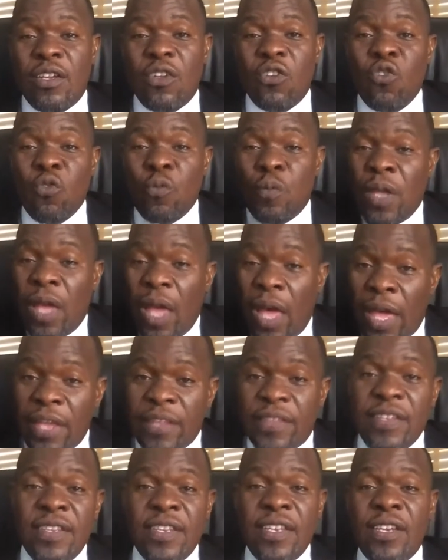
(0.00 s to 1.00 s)
You'll be
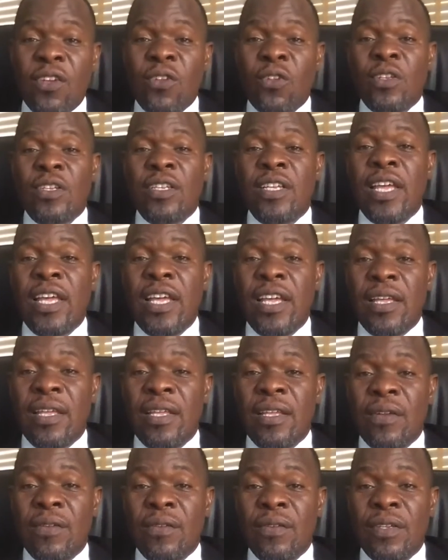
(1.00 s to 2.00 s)
hitting the nail on the head.
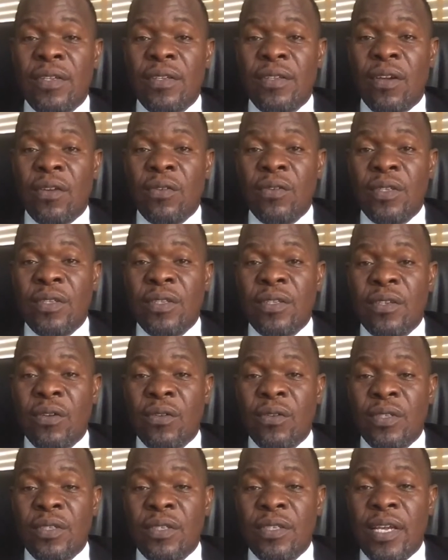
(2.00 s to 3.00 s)
On
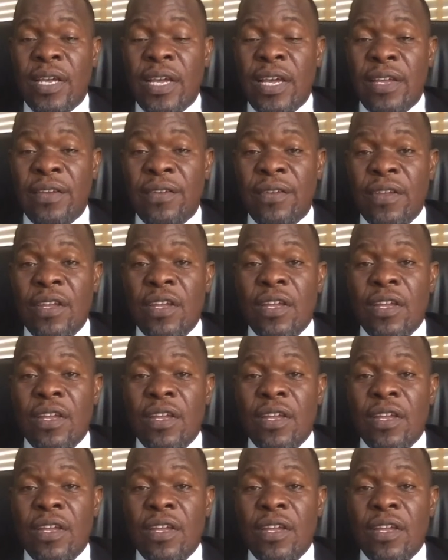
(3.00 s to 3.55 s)
the head.